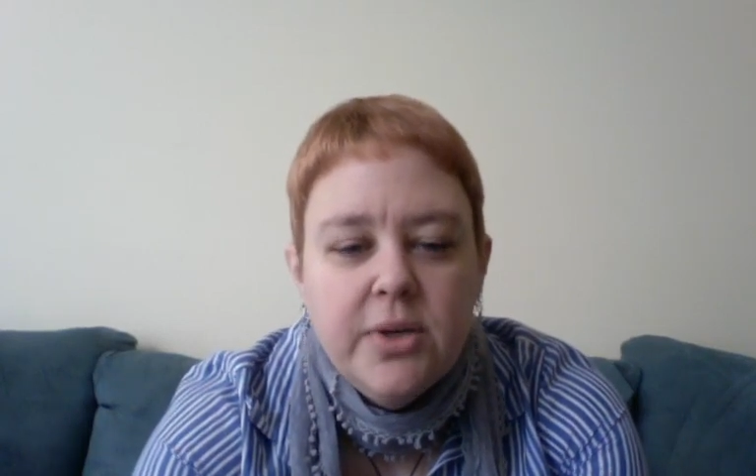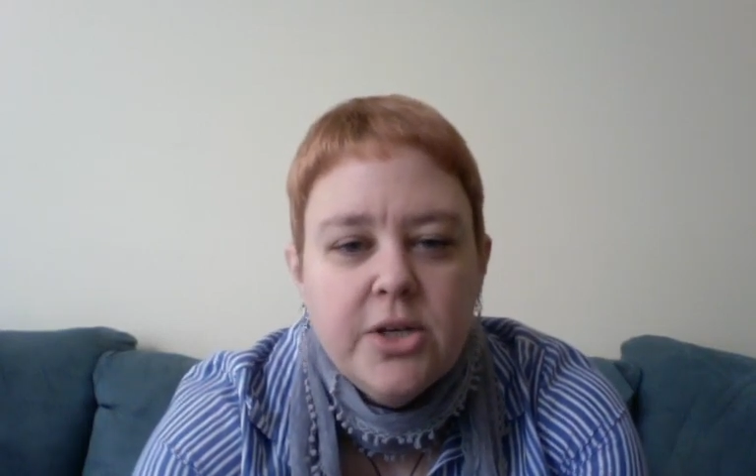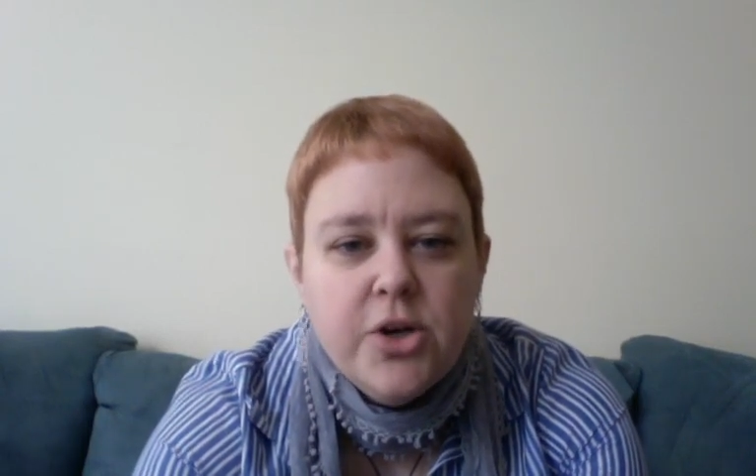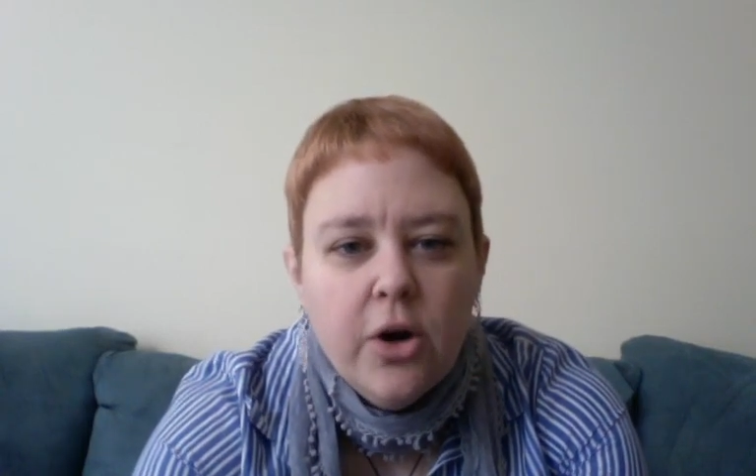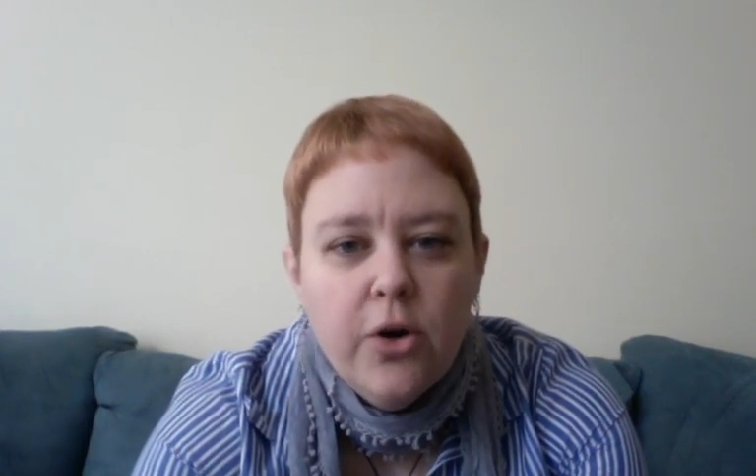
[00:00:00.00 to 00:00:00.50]

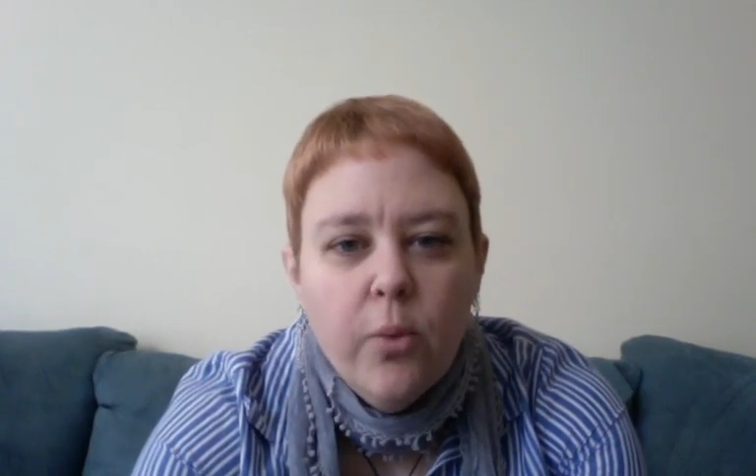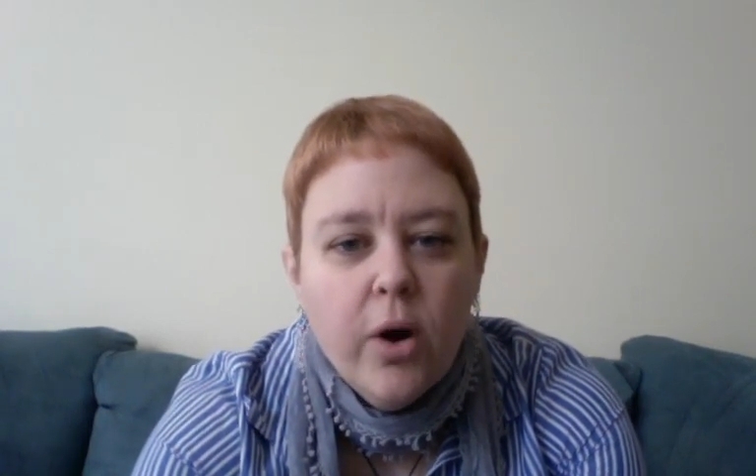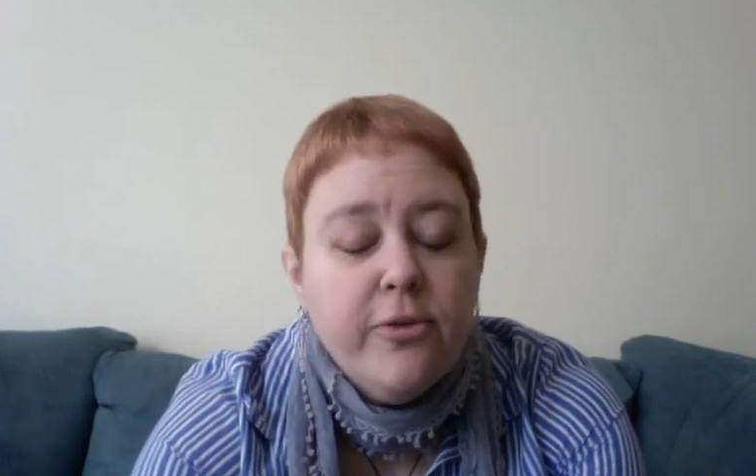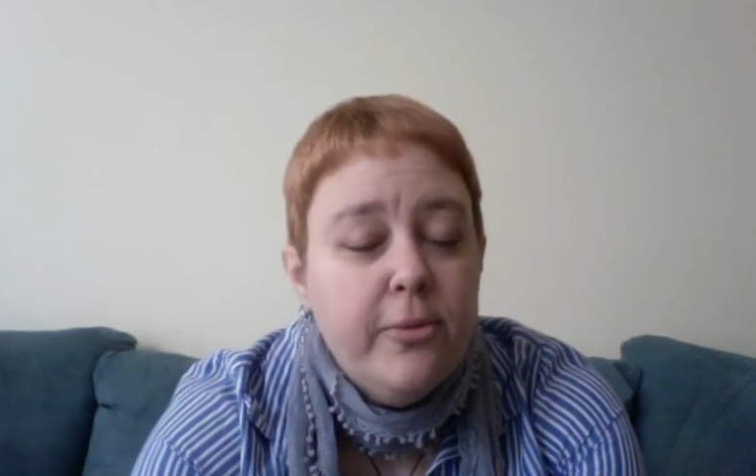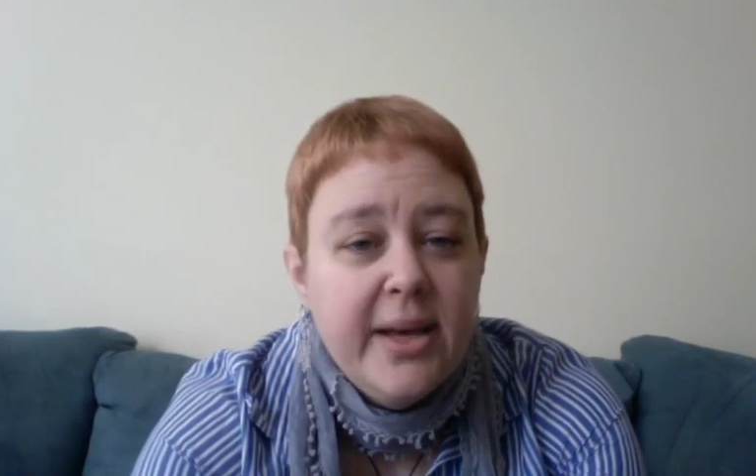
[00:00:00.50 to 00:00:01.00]
intern who
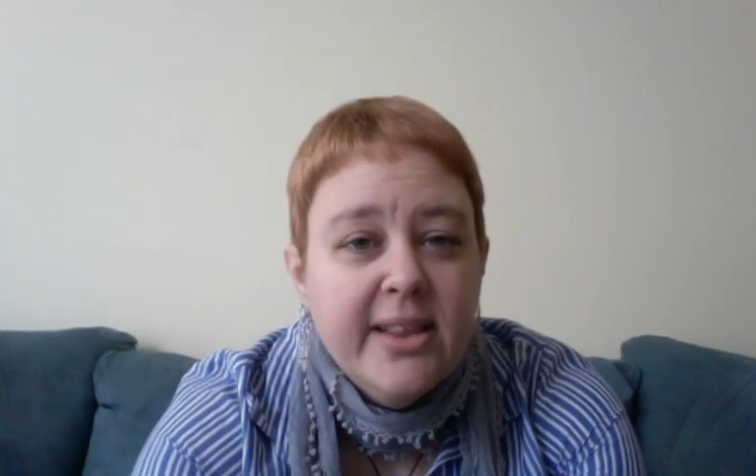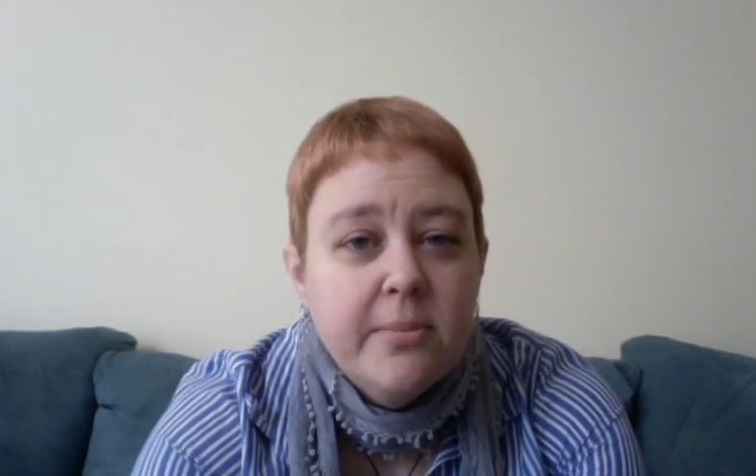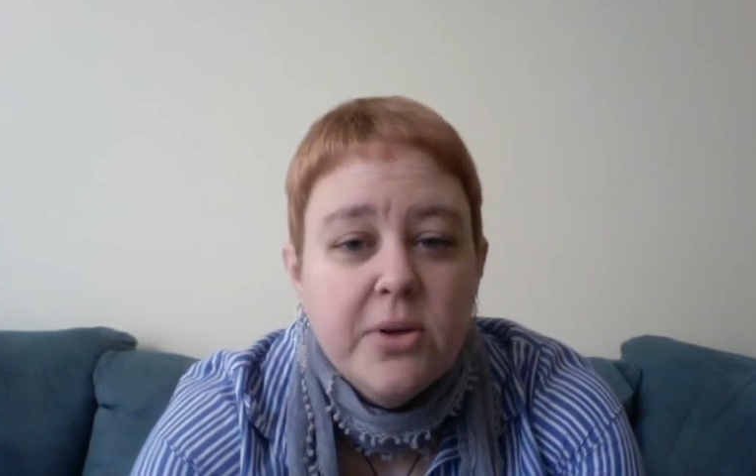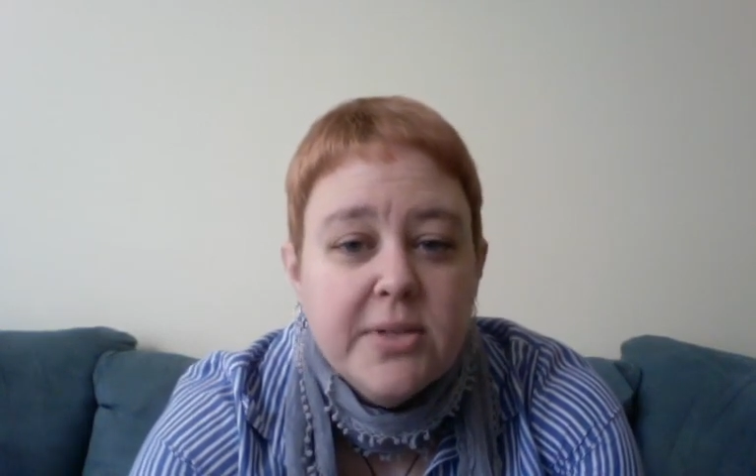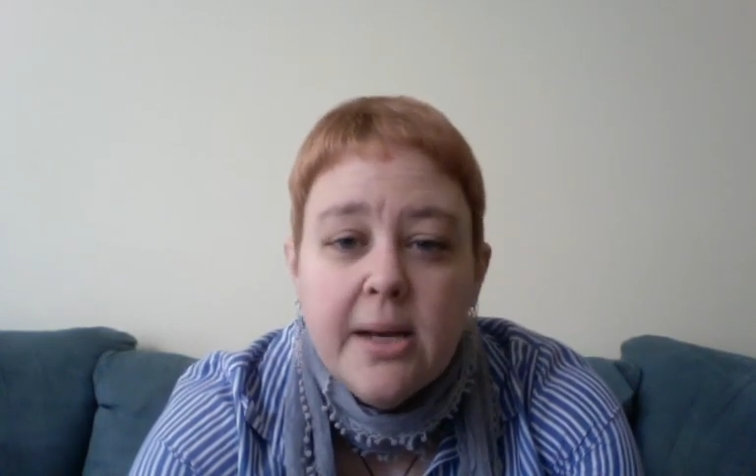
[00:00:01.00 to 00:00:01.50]
worked for me at the
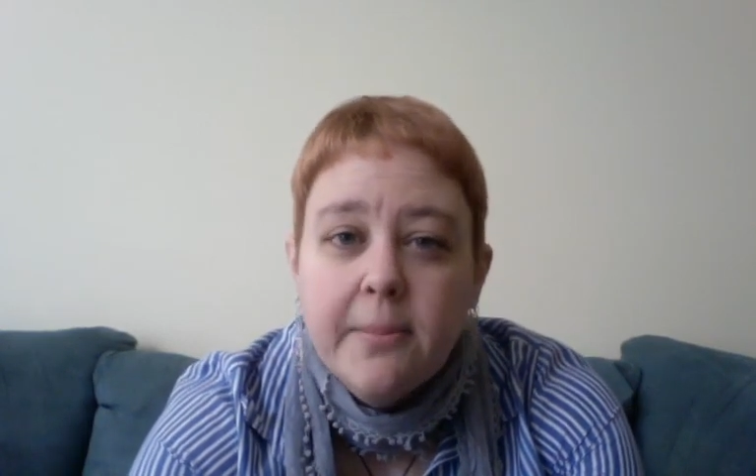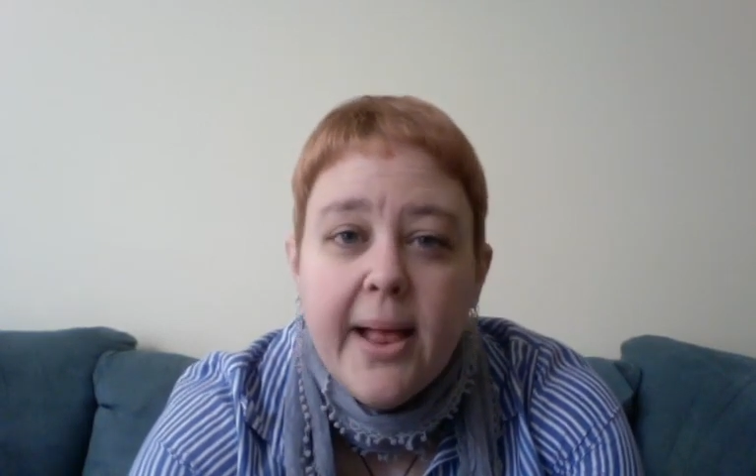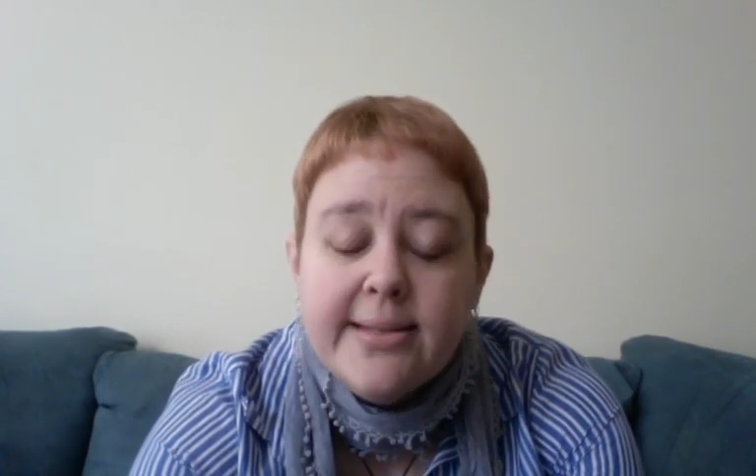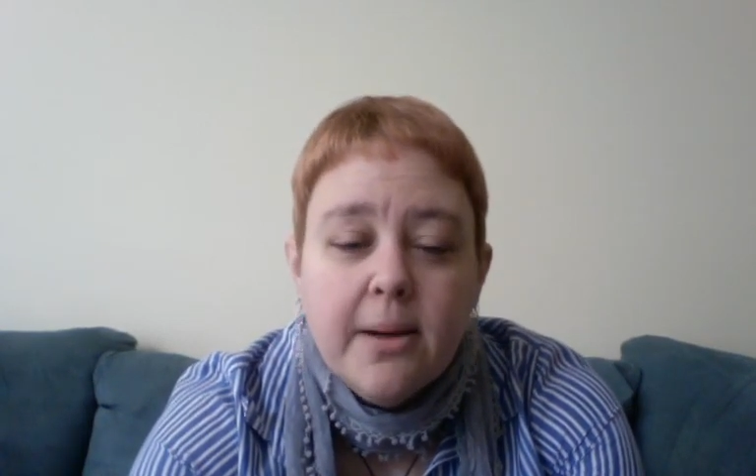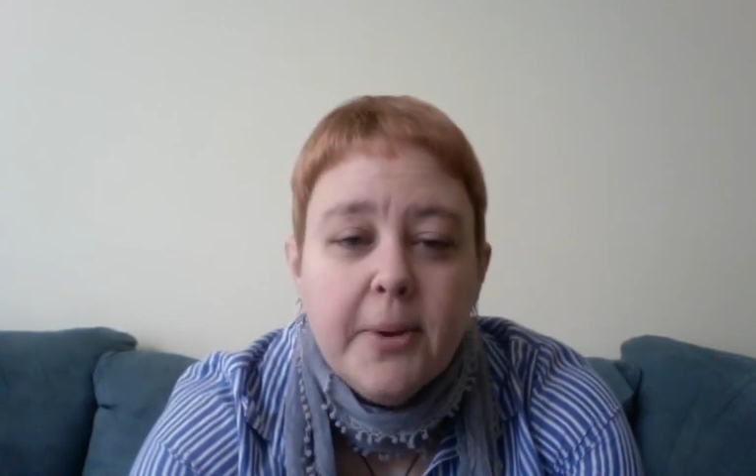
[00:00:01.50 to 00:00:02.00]
museum
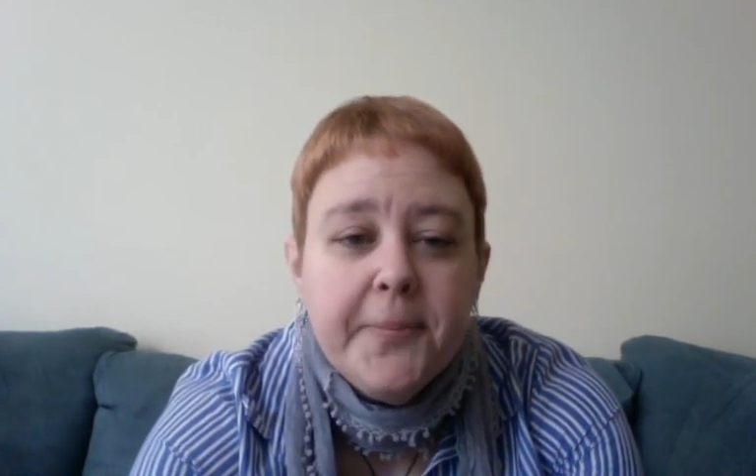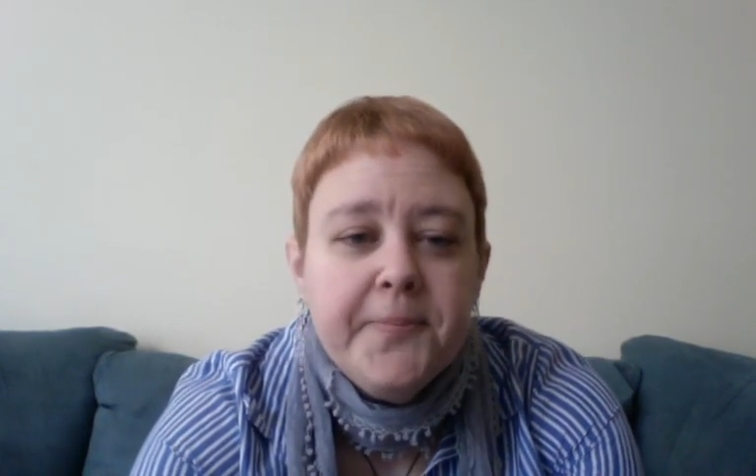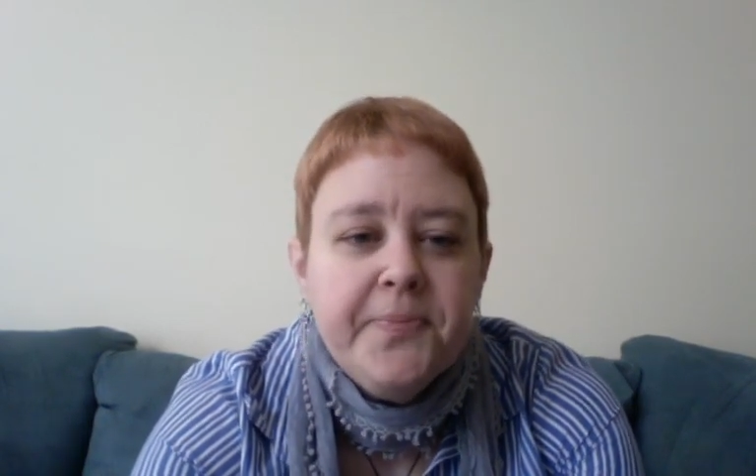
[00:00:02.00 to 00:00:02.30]
last summer.